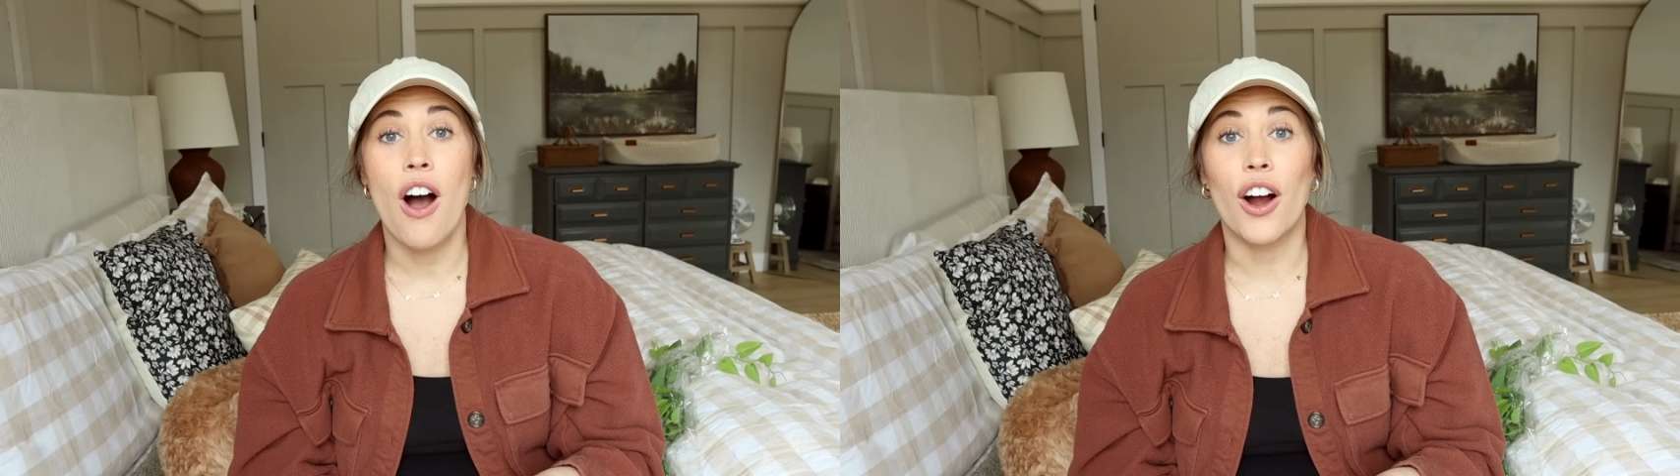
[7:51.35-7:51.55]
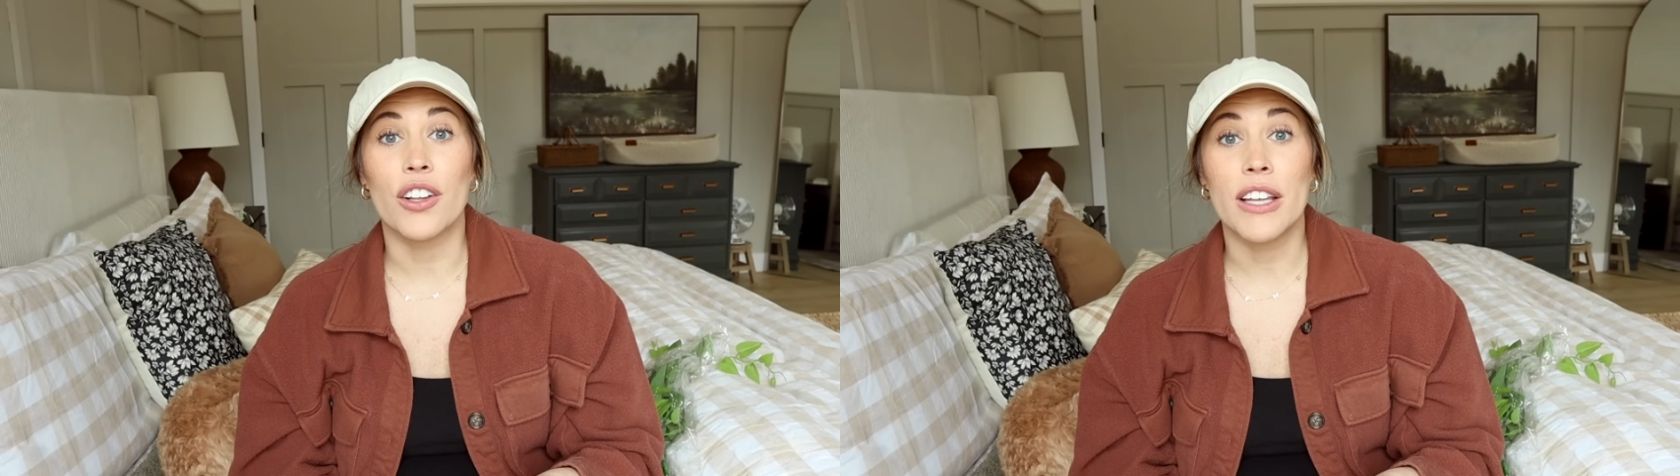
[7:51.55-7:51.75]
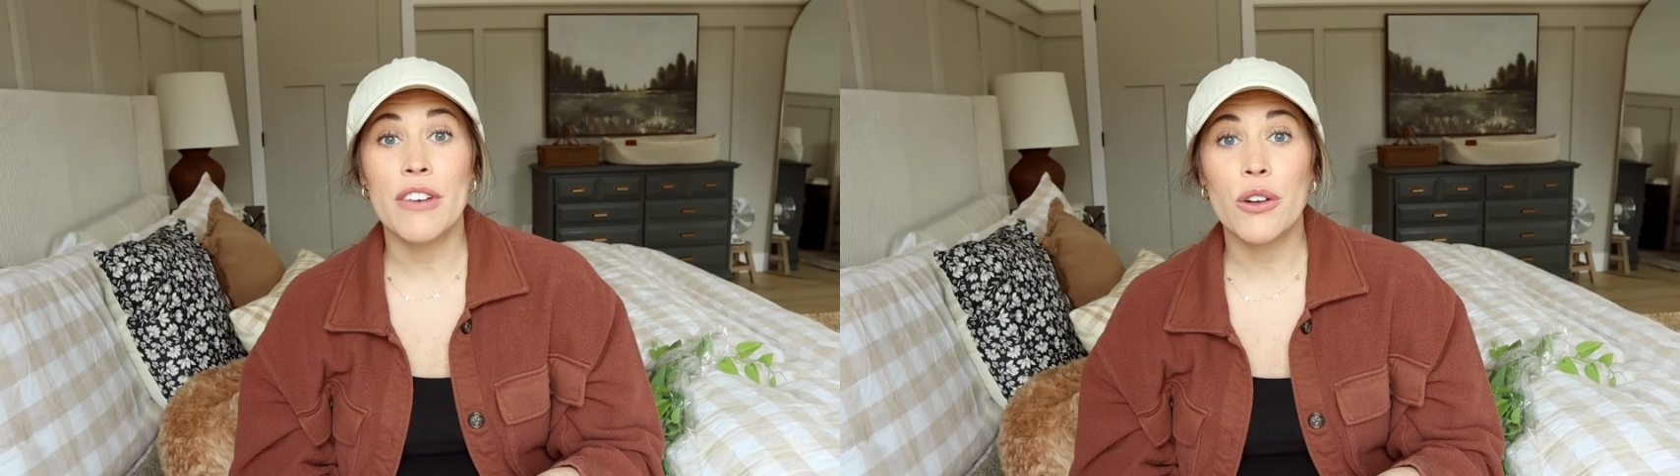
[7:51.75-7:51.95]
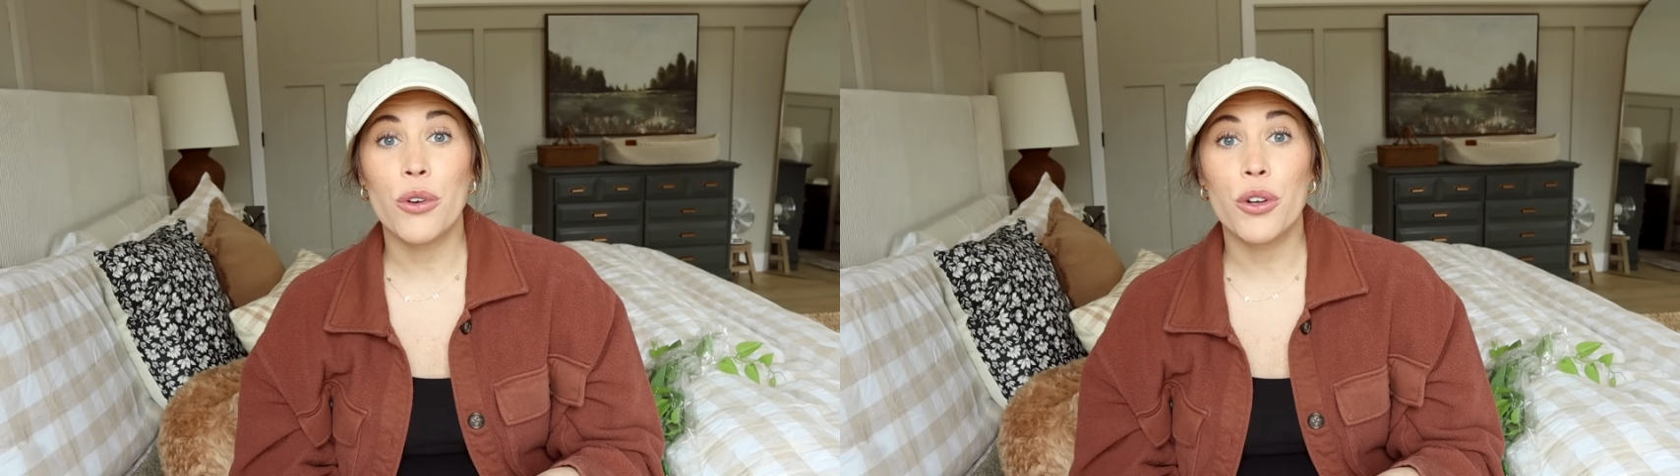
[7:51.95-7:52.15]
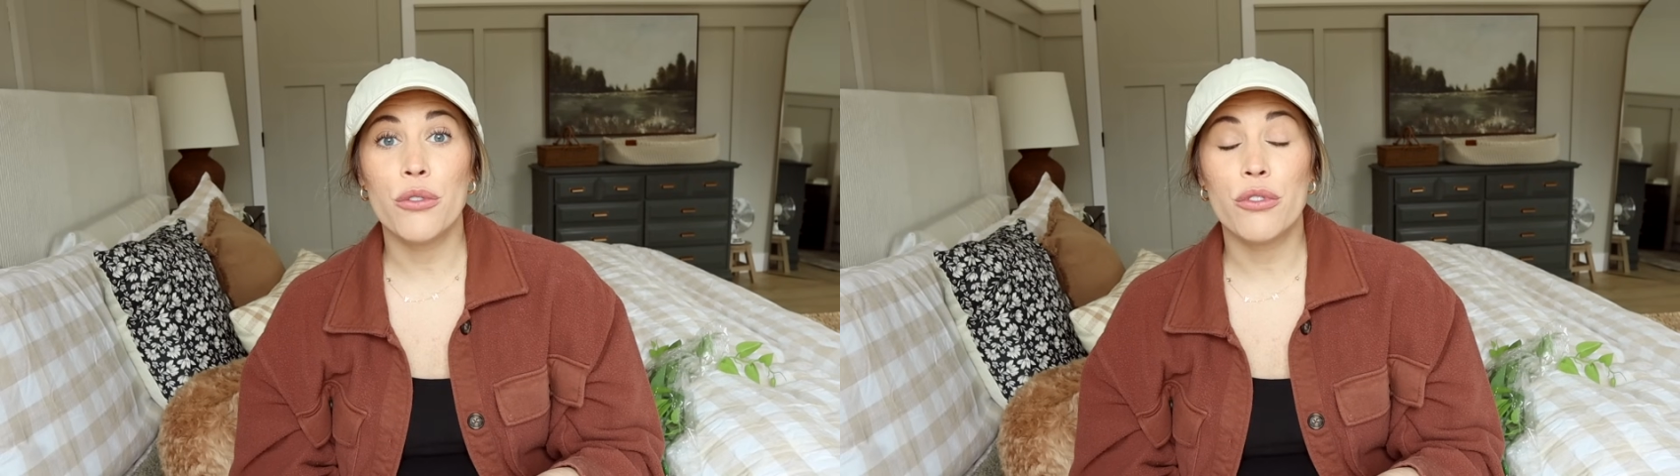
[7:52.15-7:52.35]
our living
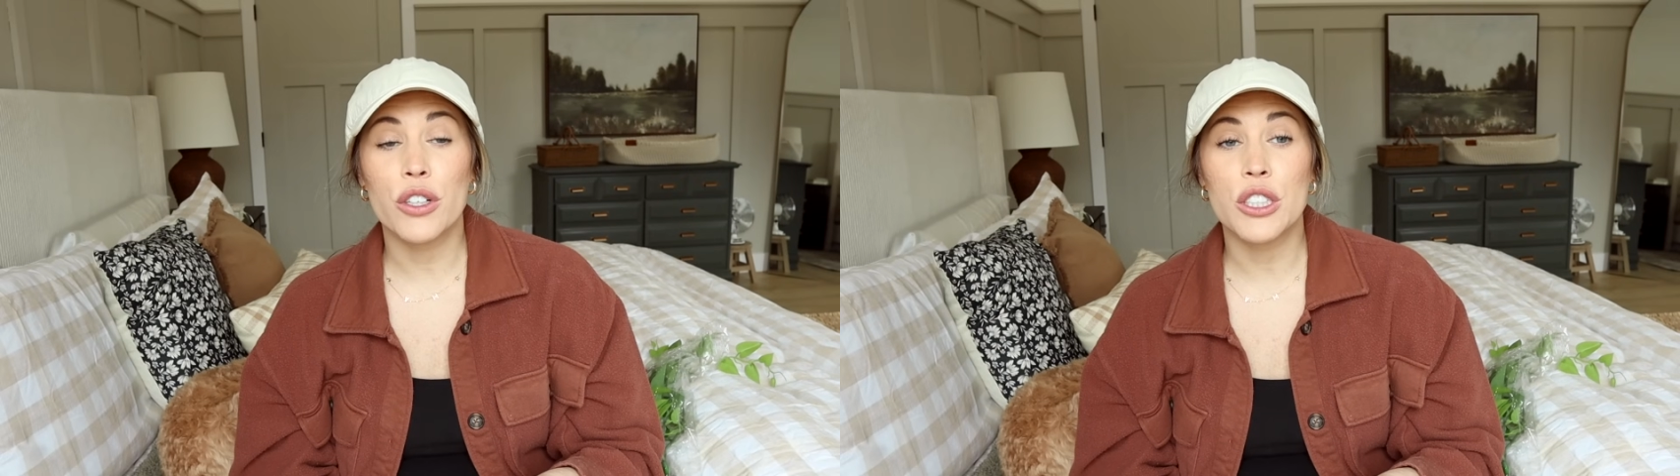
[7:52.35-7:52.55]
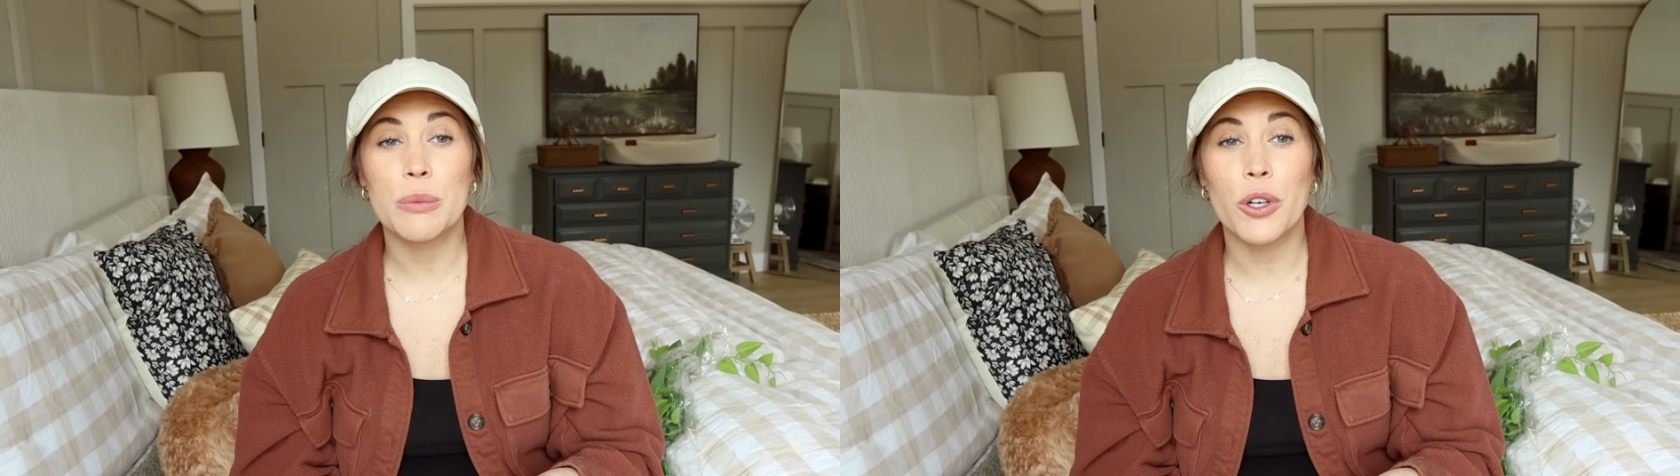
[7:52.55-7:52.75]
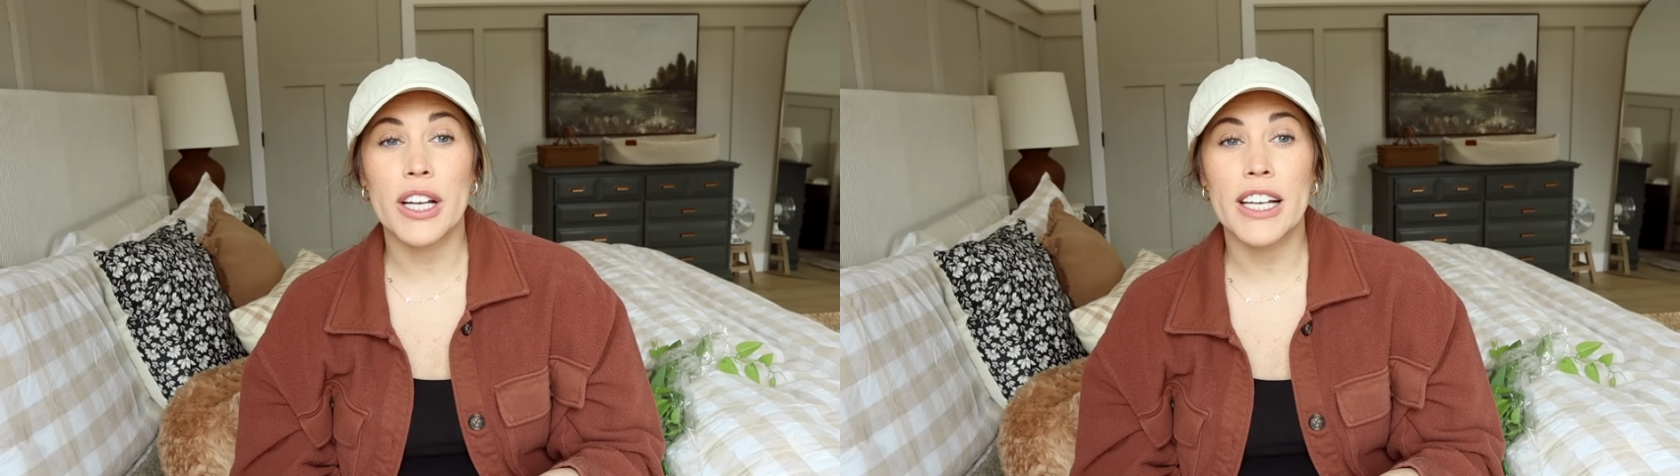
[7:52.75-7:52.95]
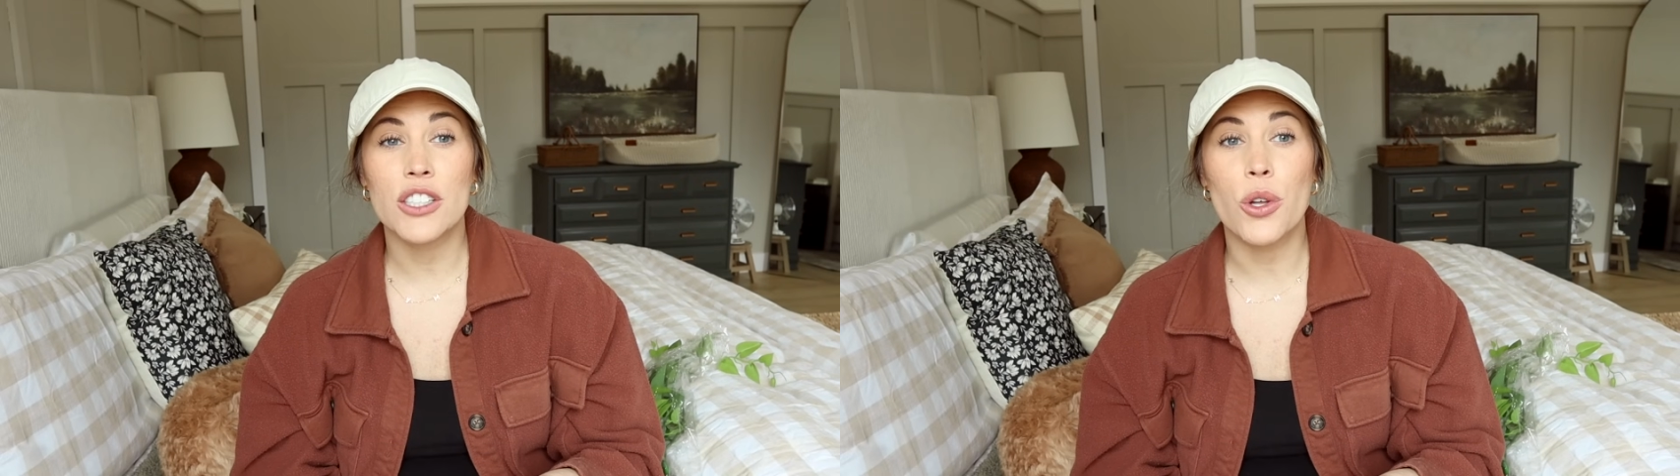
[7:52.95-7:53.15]
room for spring,